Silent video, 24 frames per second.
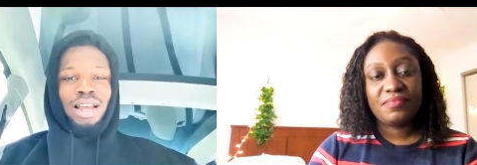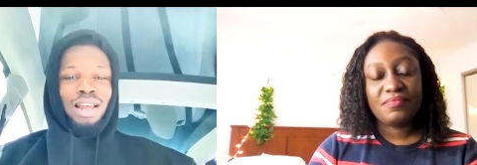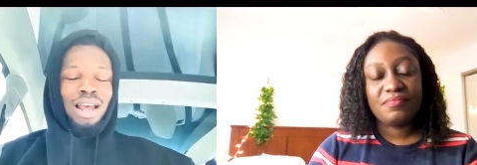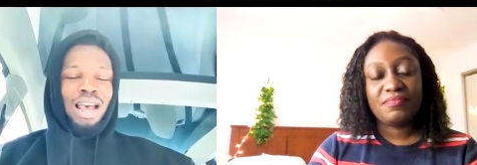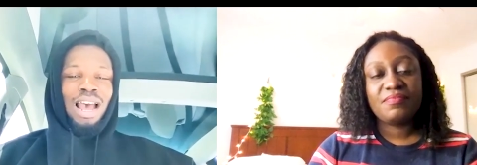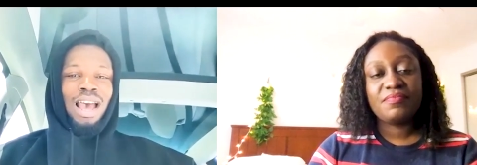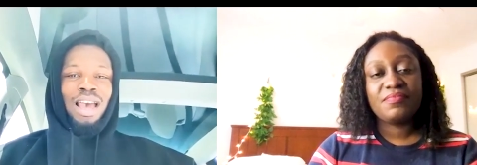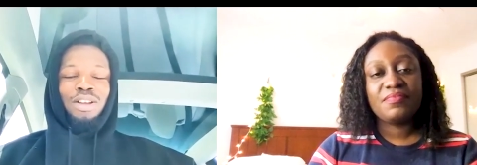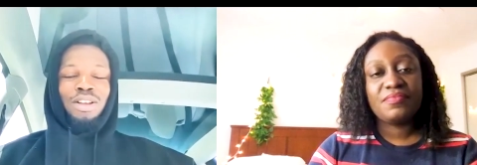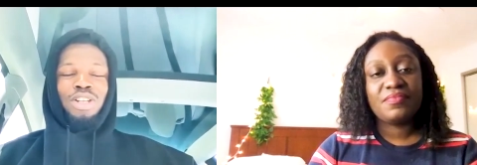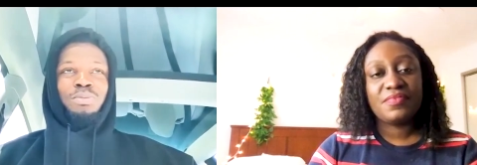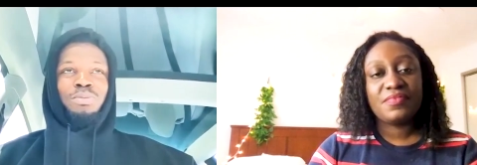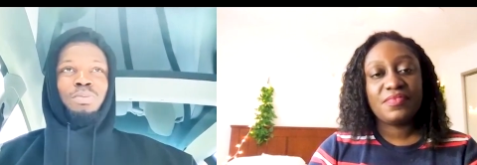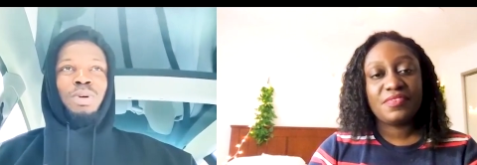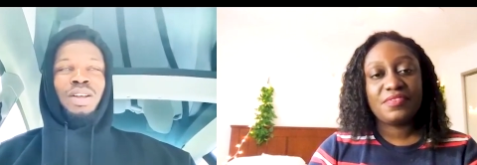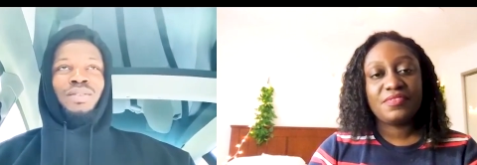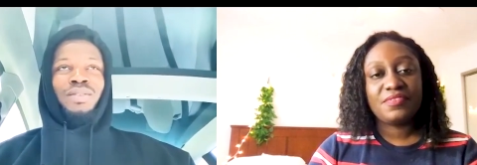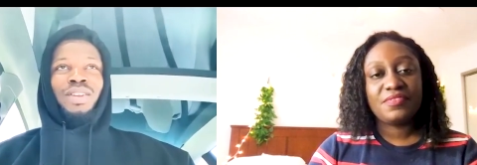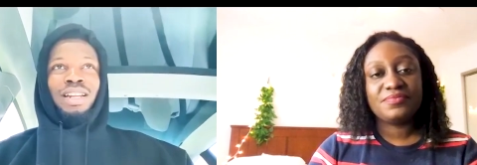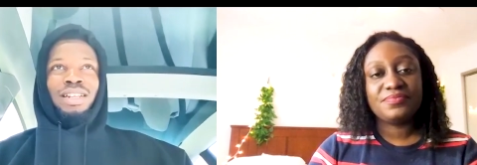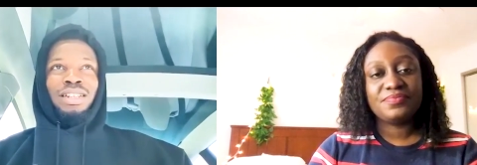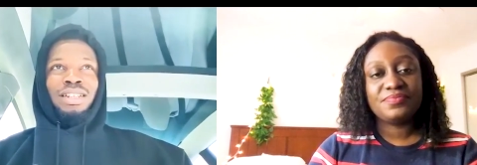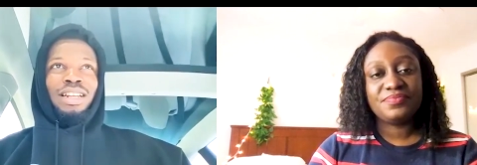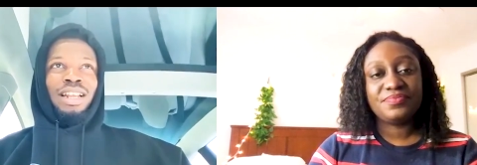Speaker 1: I, I just
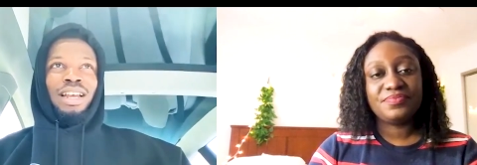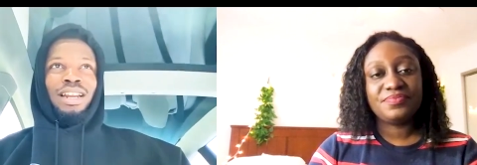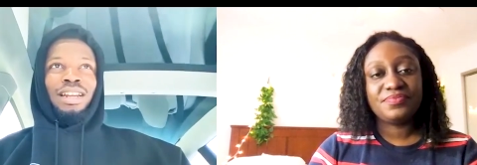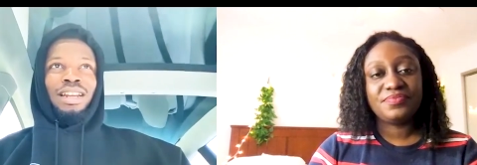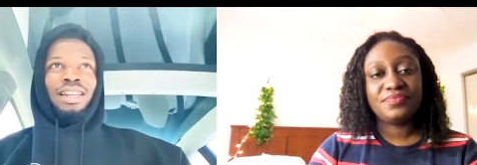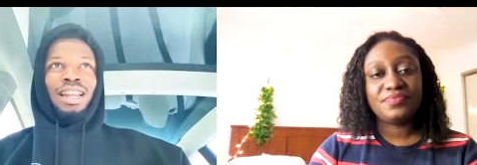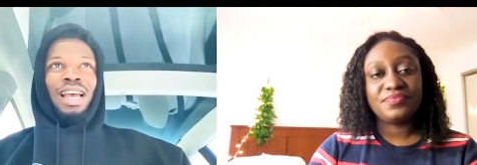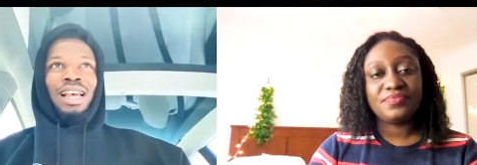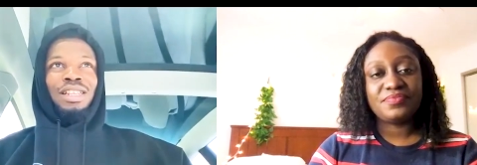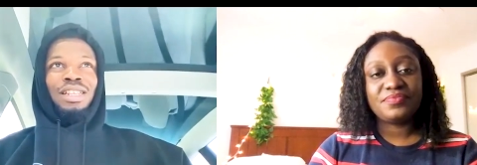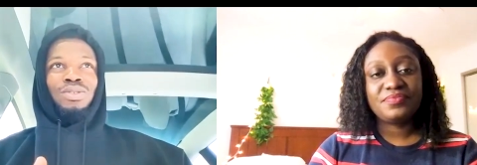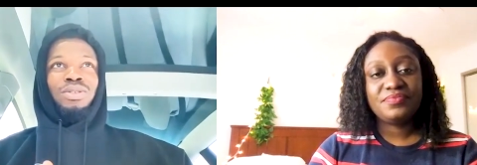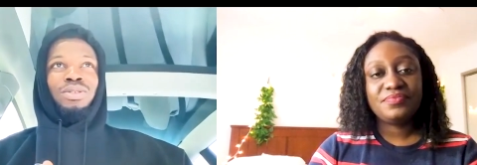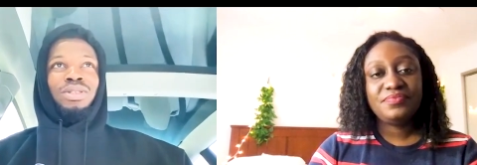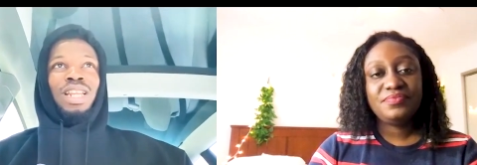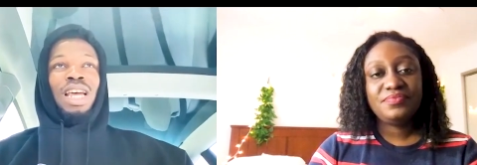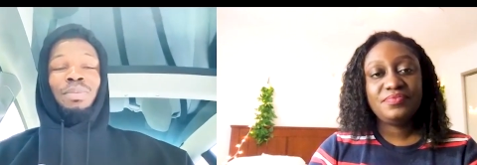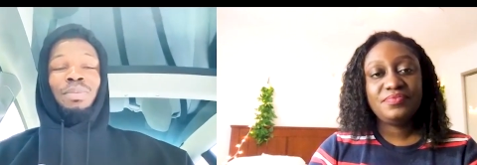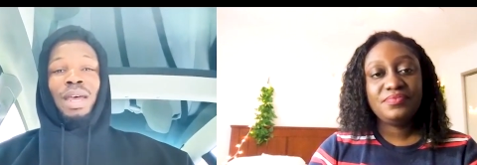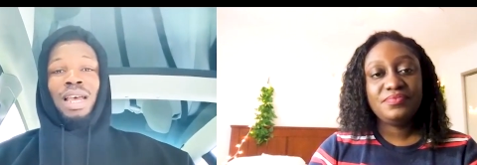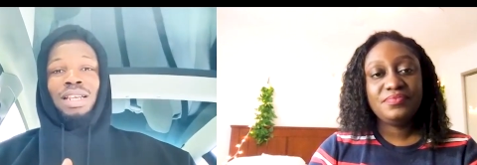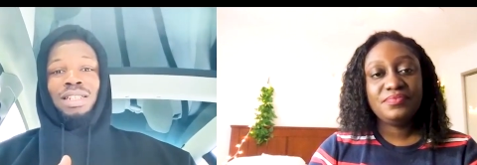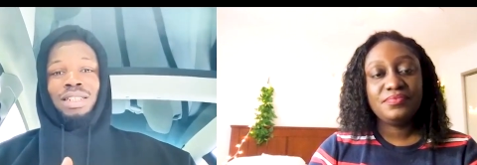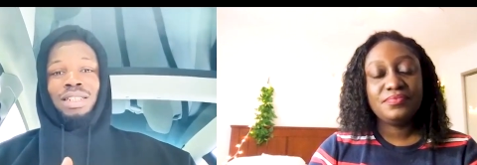believe that like there's no
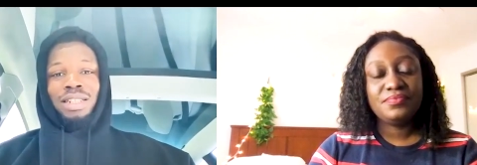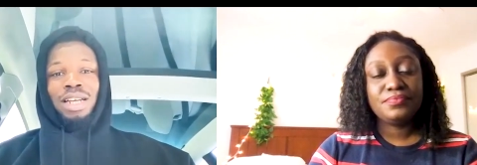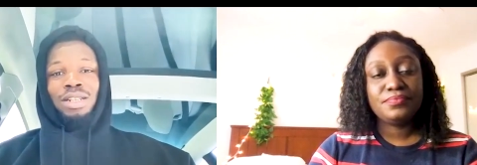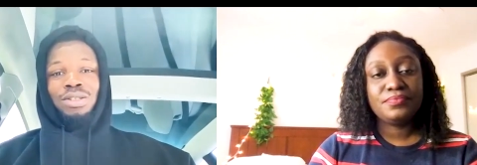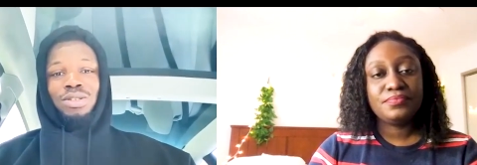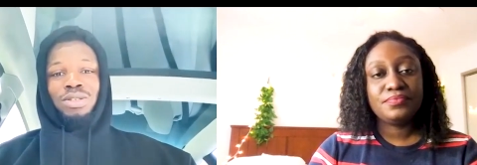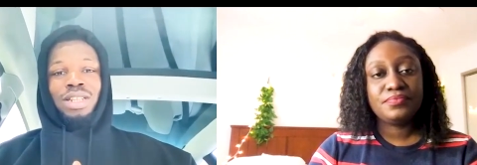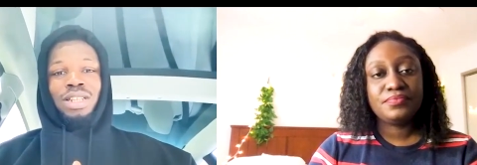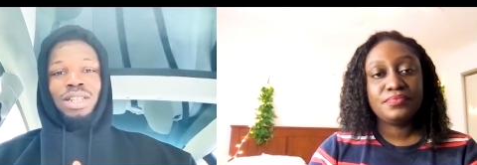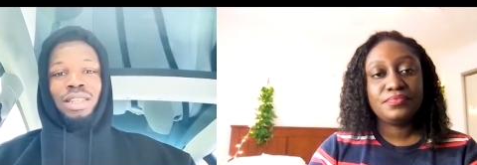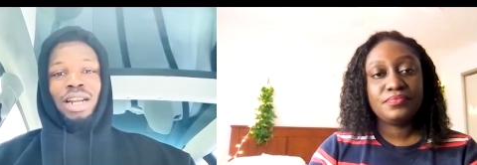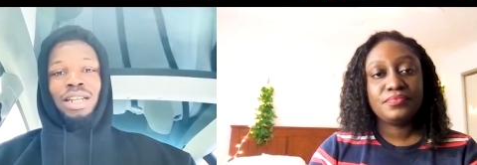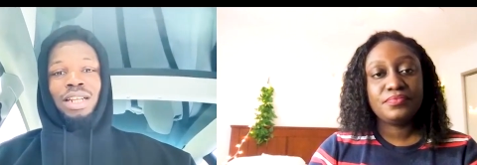time that is late to start